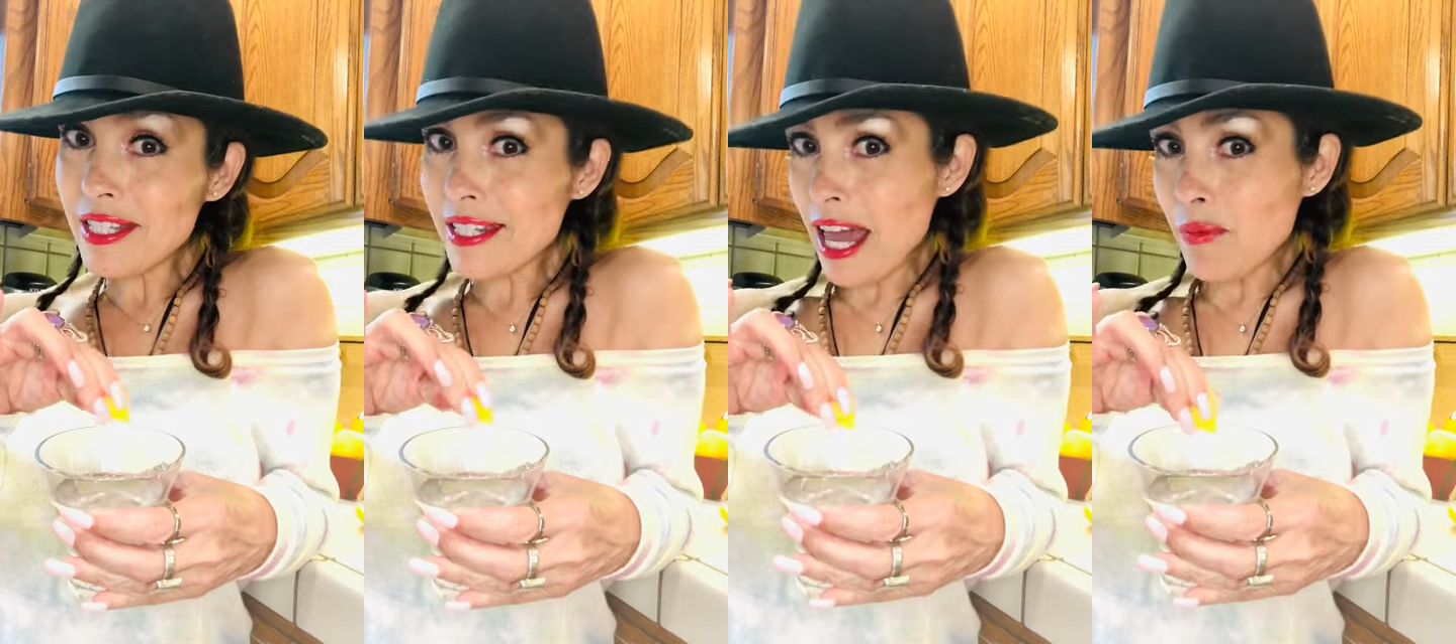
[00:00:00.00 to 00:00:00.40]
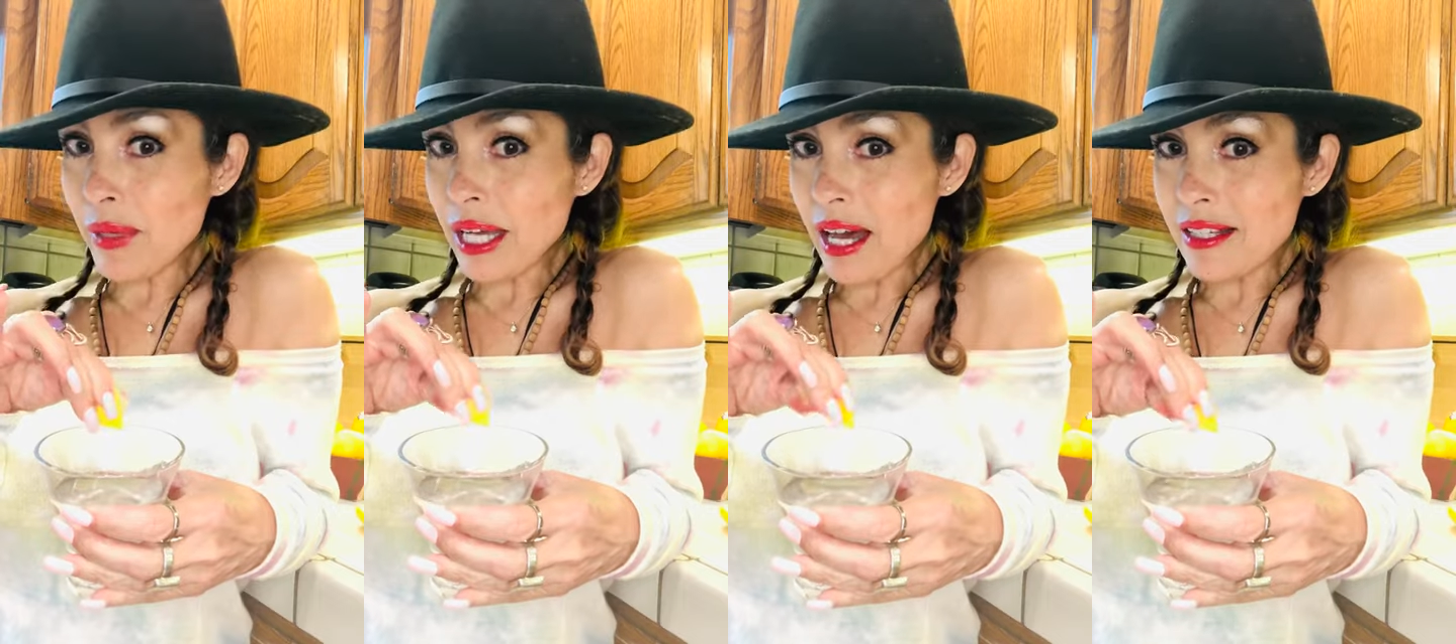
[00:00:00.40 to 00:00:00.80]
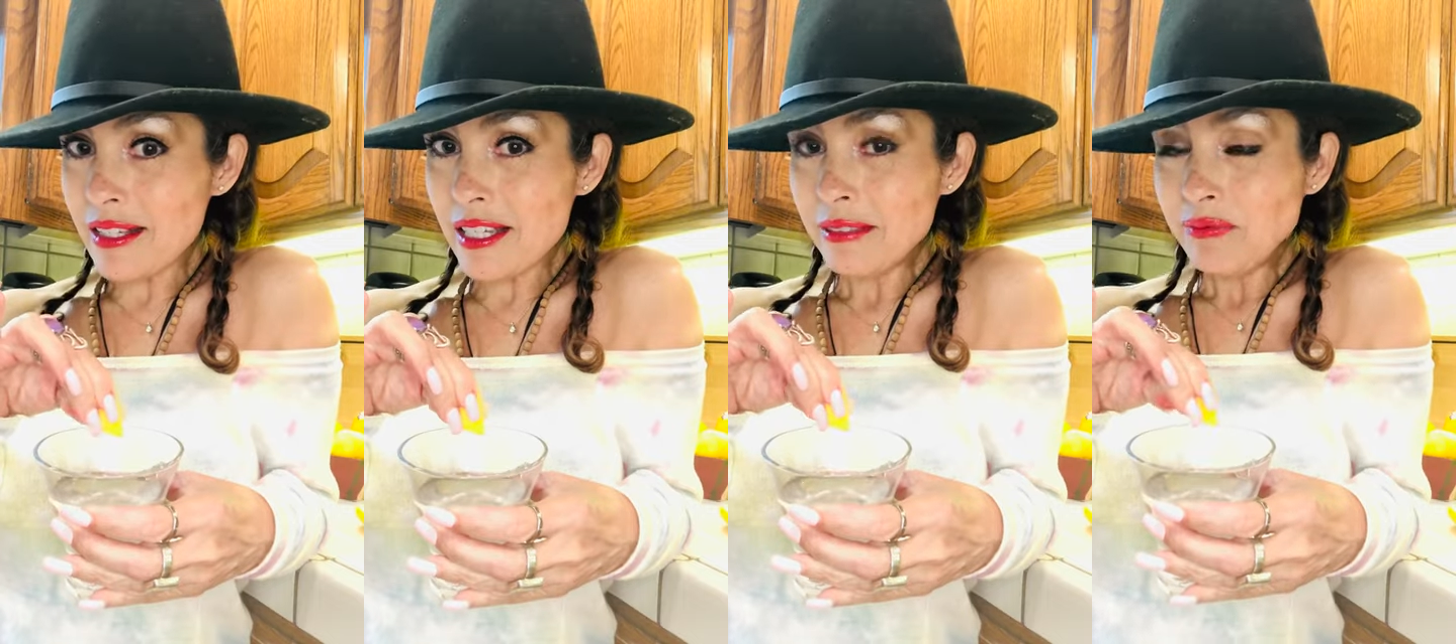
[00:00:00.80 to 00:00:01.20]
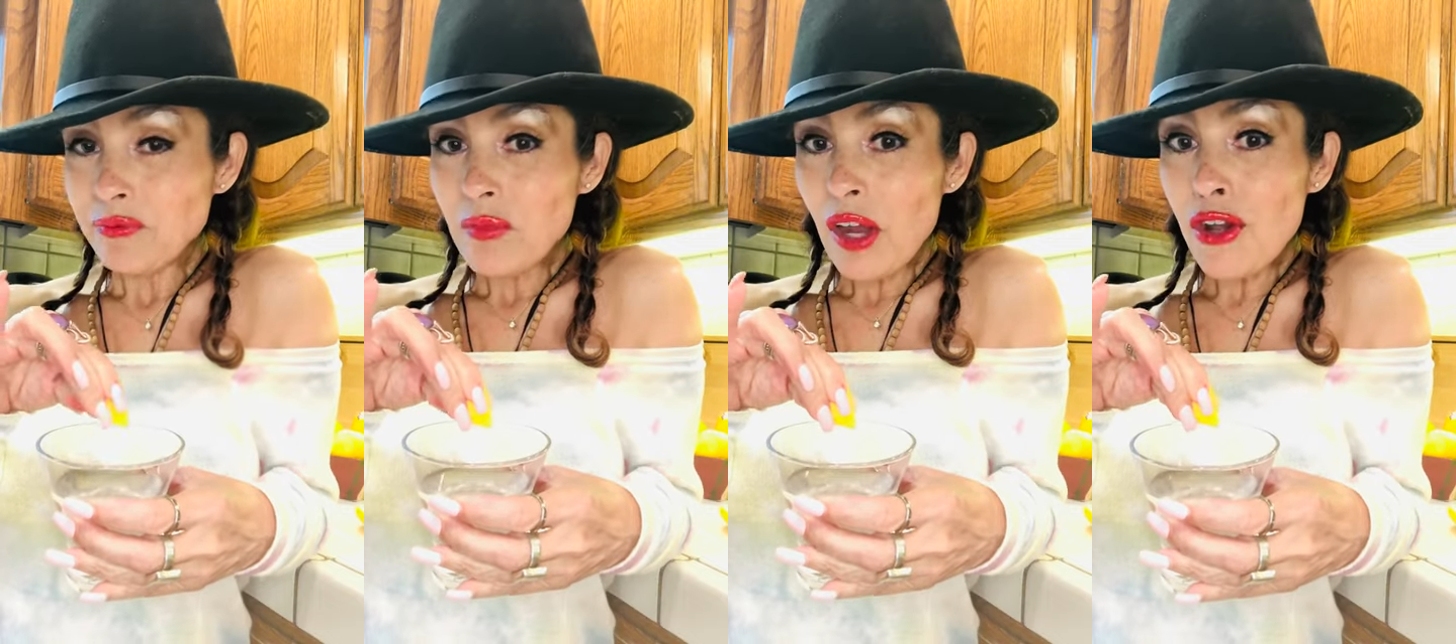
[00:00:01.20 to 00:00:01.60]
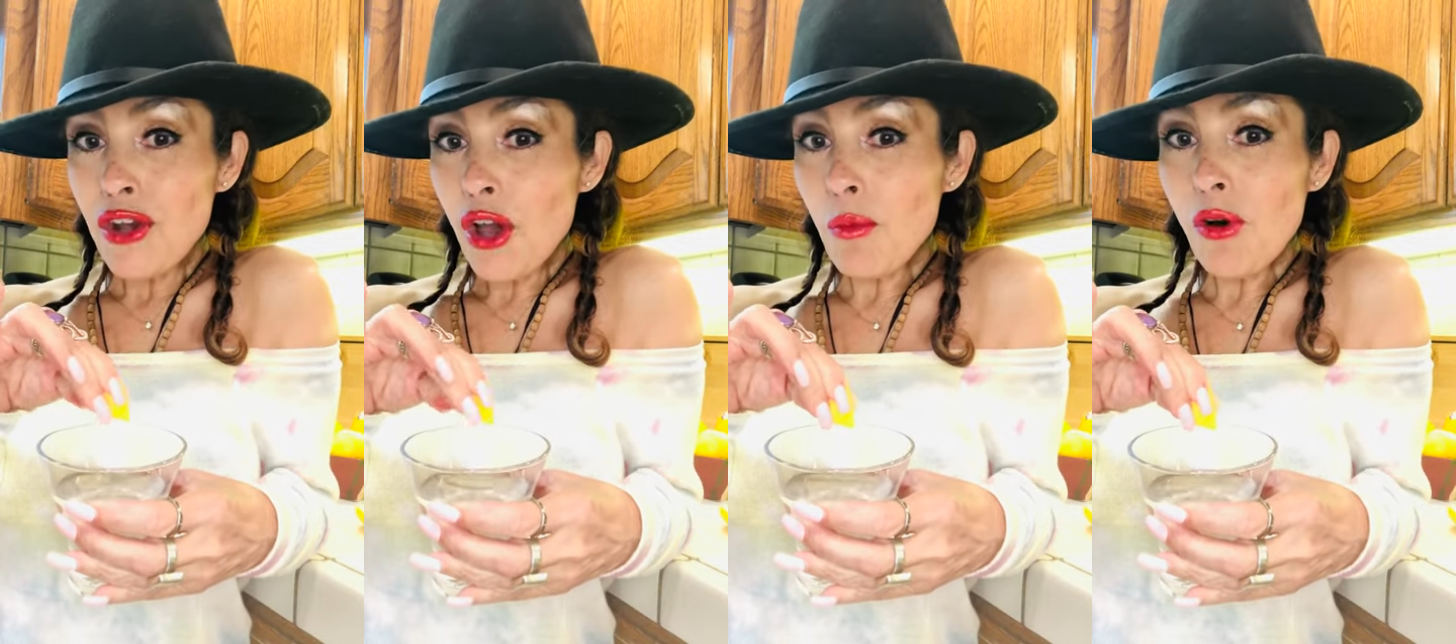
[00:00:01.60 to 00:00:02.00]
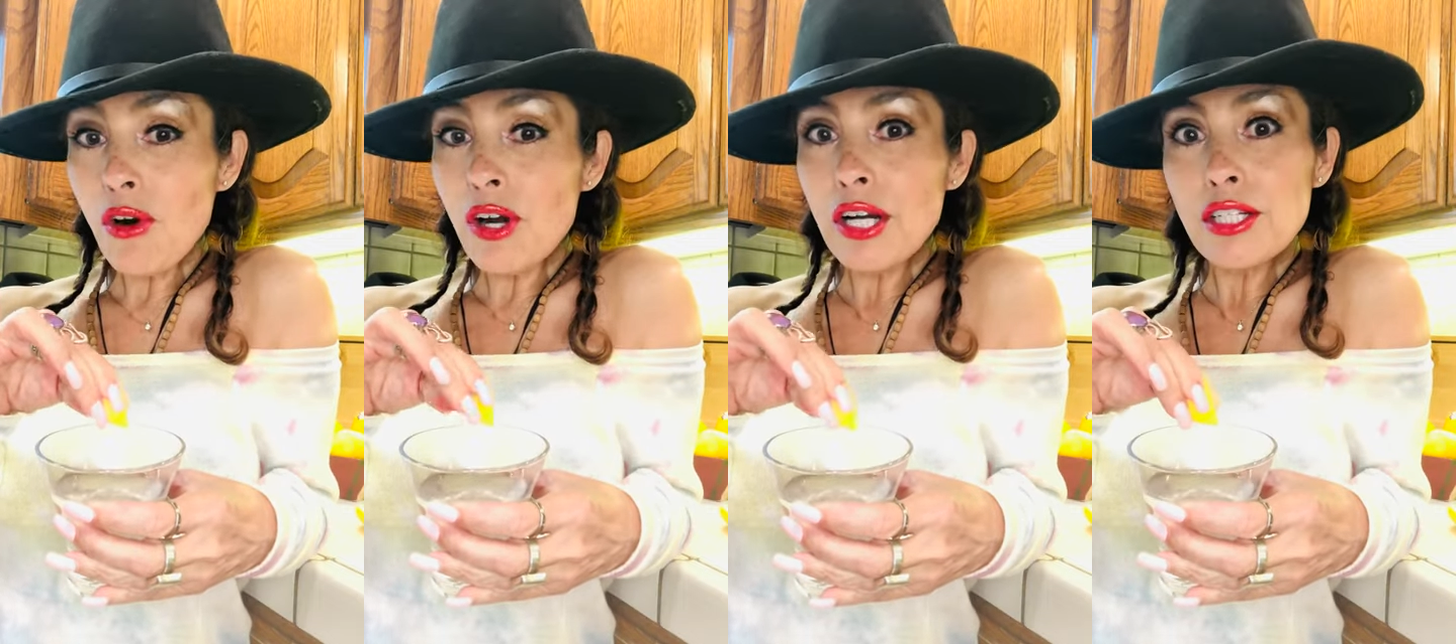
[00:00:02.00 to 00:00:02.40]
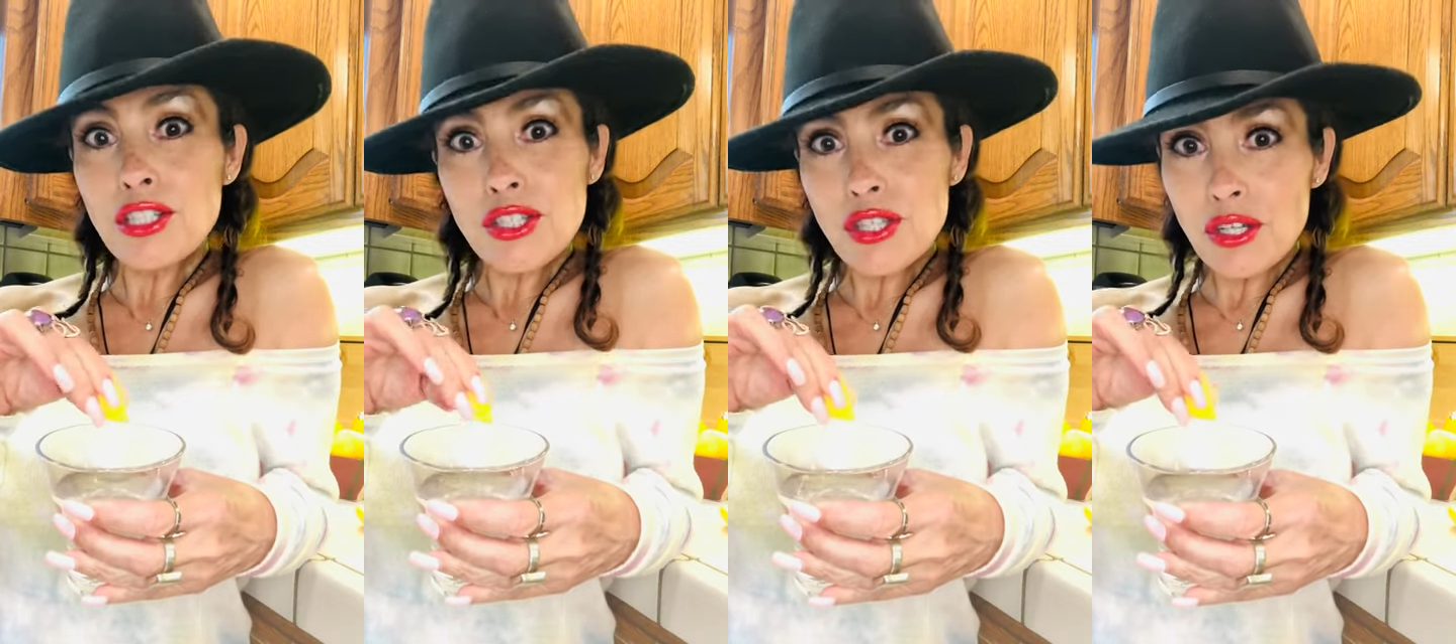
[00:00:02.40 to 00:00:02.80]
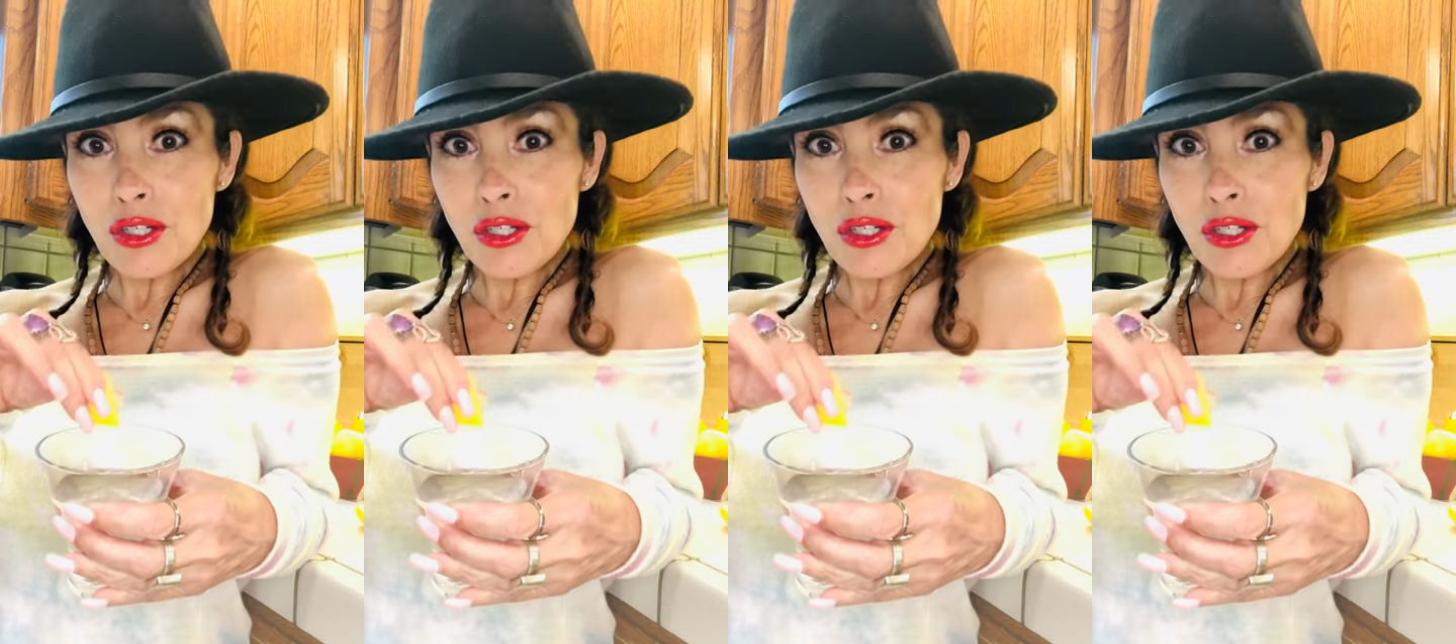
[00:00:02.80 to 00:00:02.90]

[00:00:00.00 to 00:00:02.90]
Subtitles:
sent because no more just